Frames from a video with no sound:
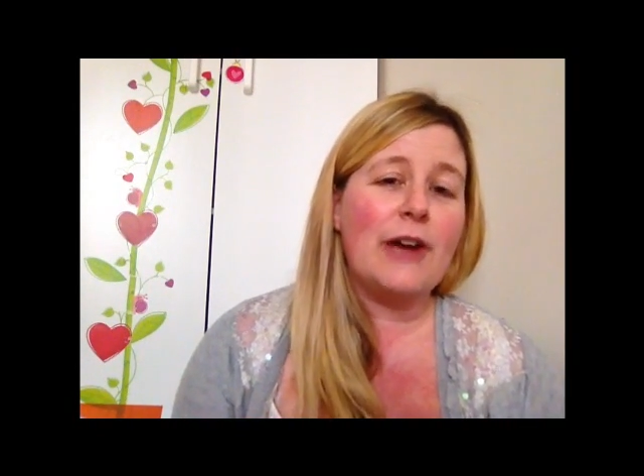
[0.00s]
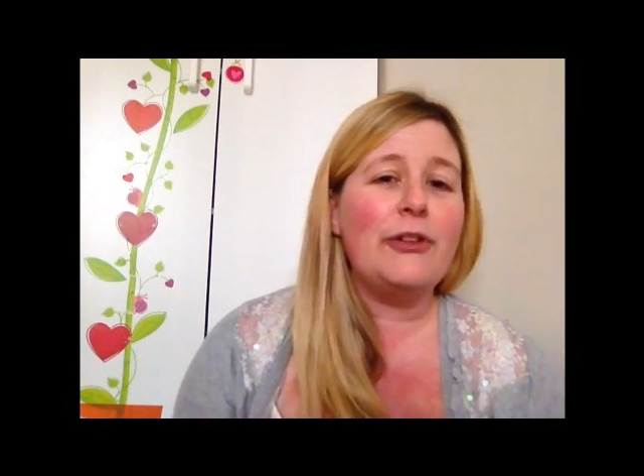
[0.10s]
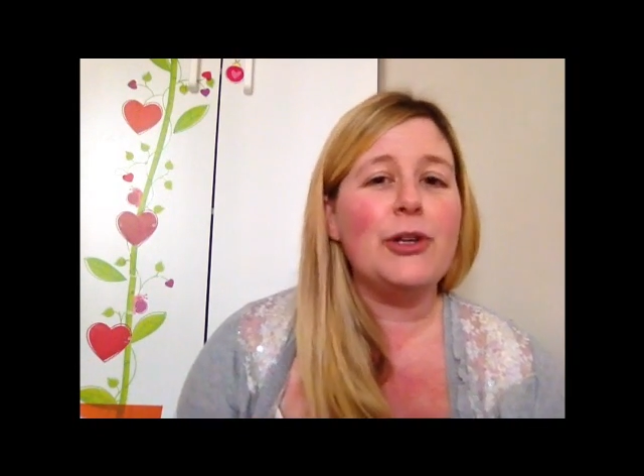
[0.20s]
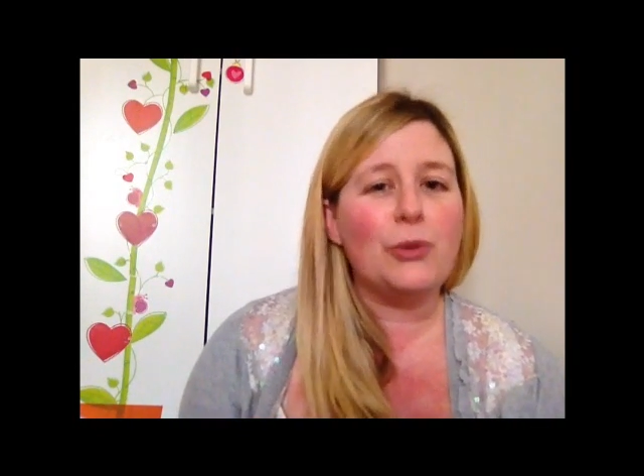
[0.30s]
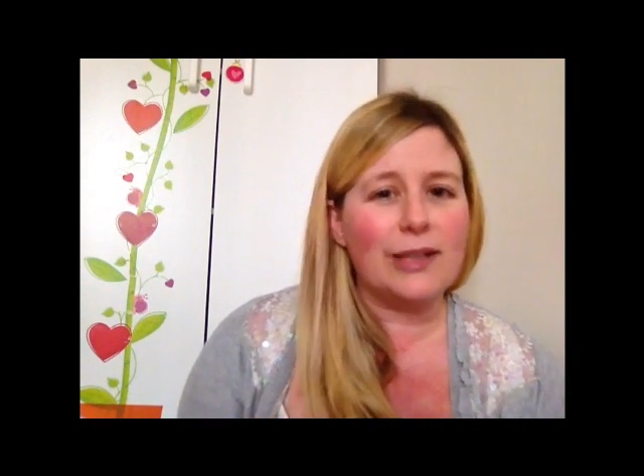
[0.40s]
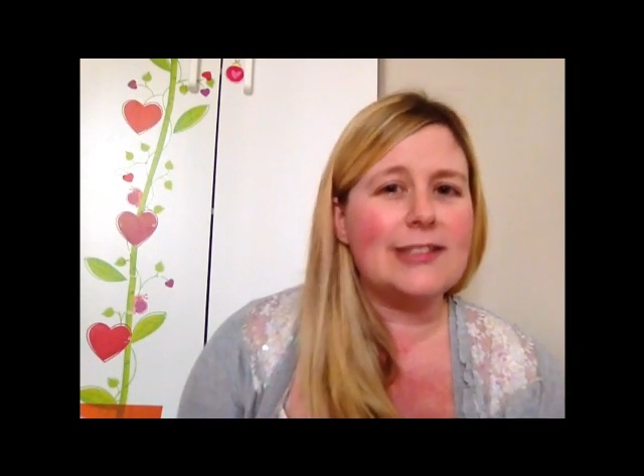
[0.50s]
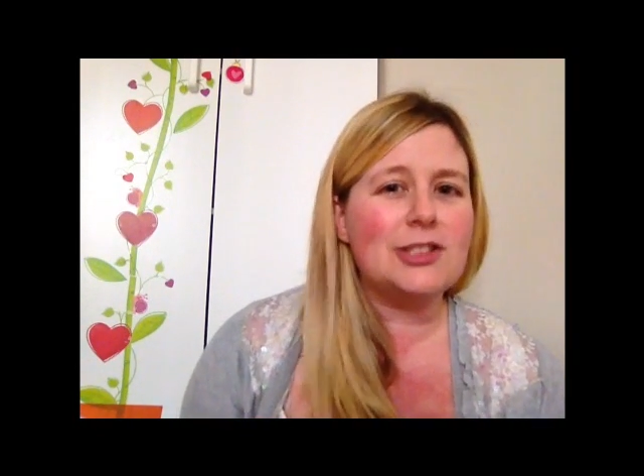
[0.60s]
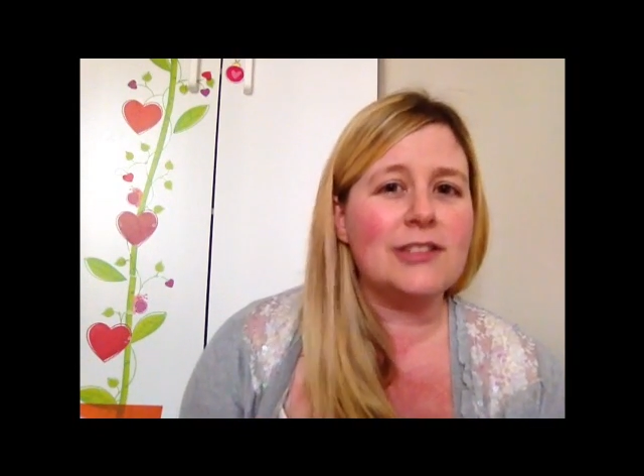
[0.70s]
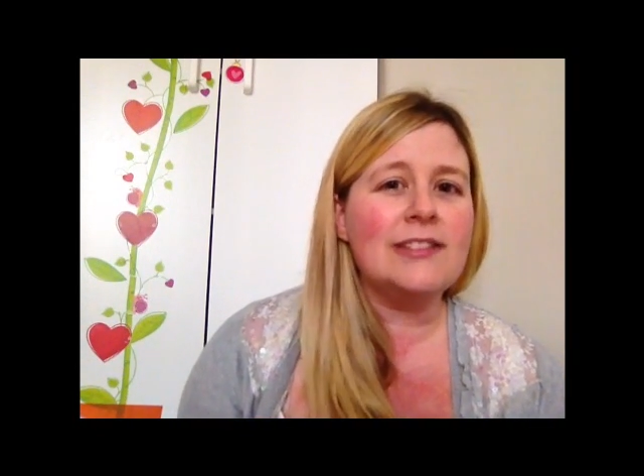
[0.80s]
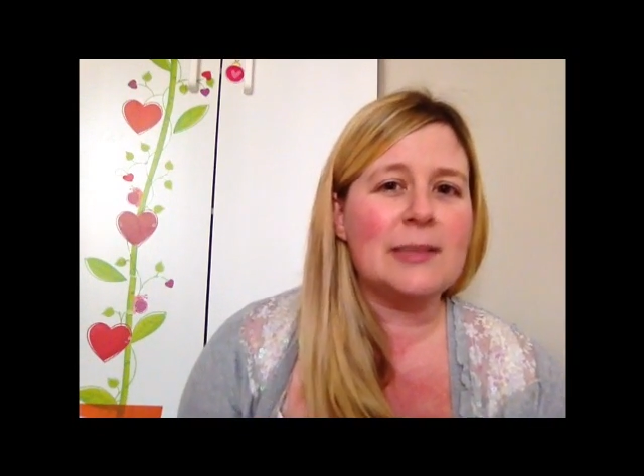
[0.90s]
a few
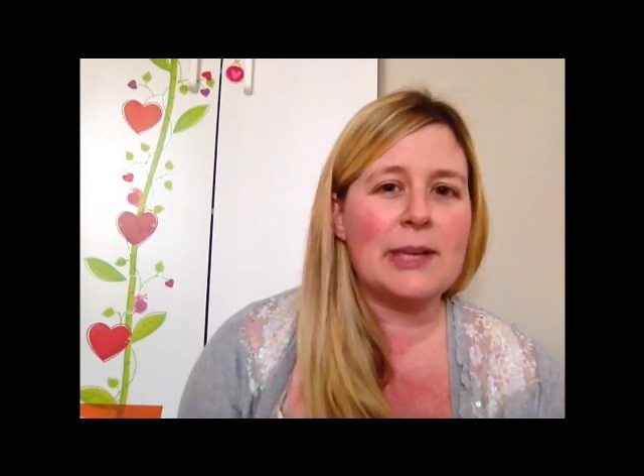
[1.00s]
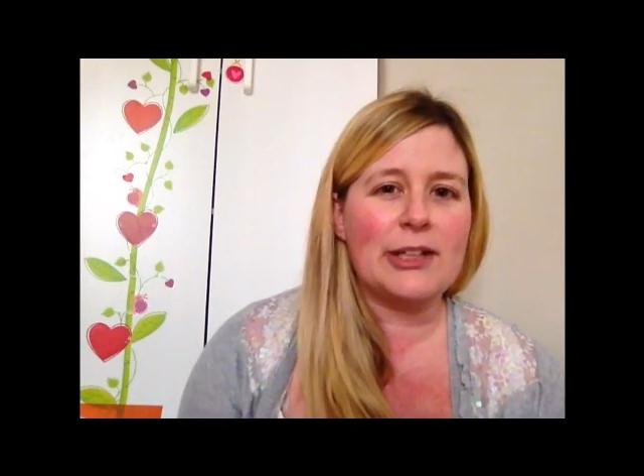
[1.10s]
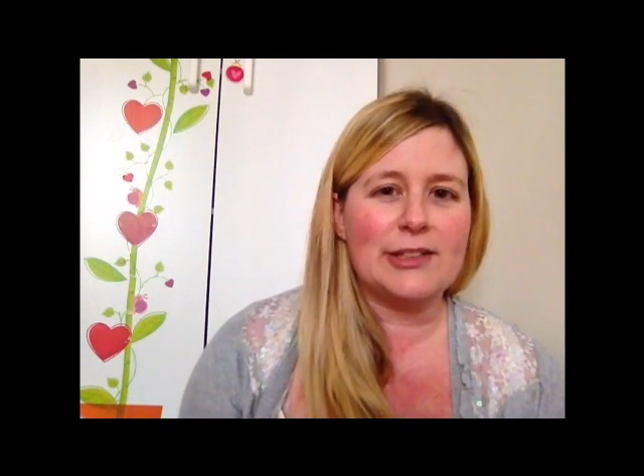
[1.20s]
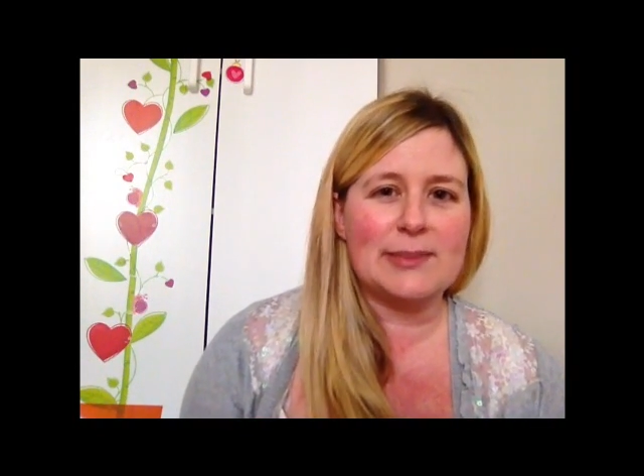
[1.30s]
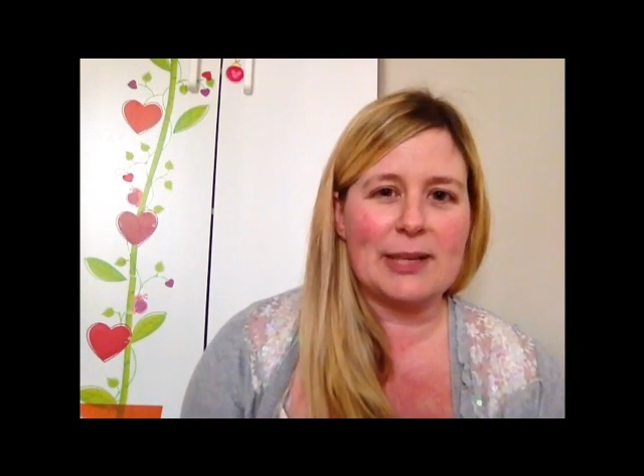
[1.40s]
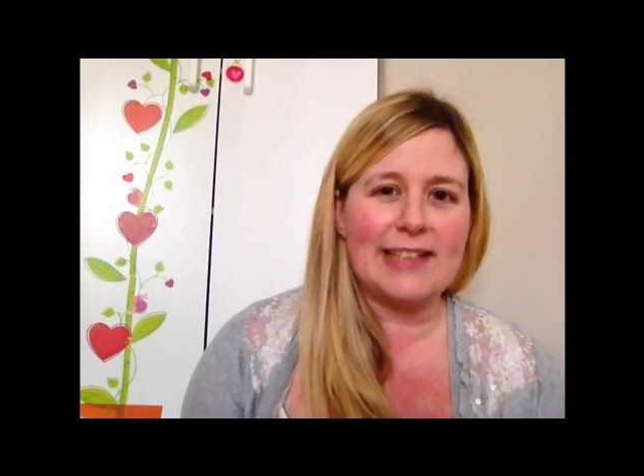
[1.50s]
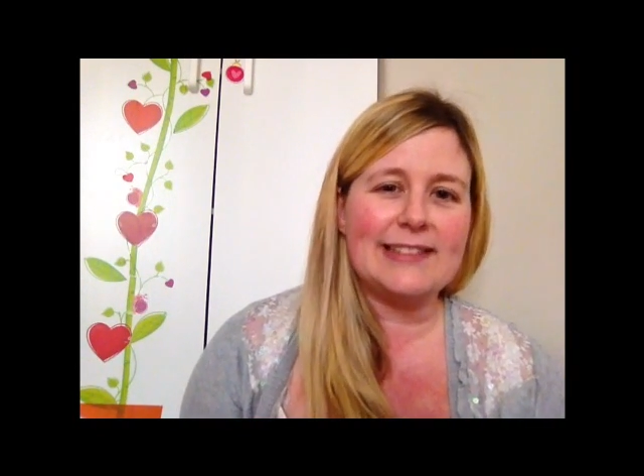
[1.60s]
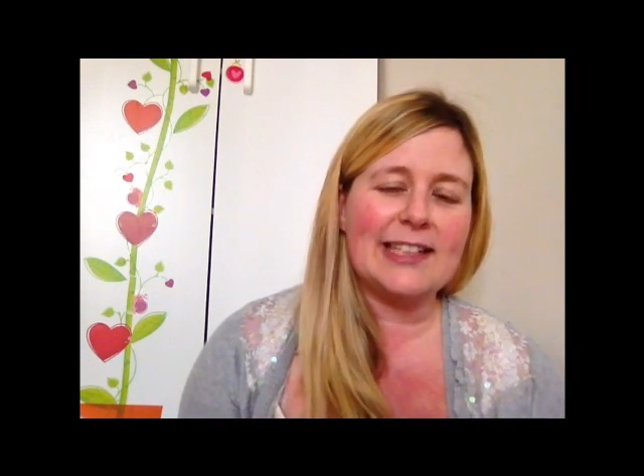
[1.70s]
questions about your space,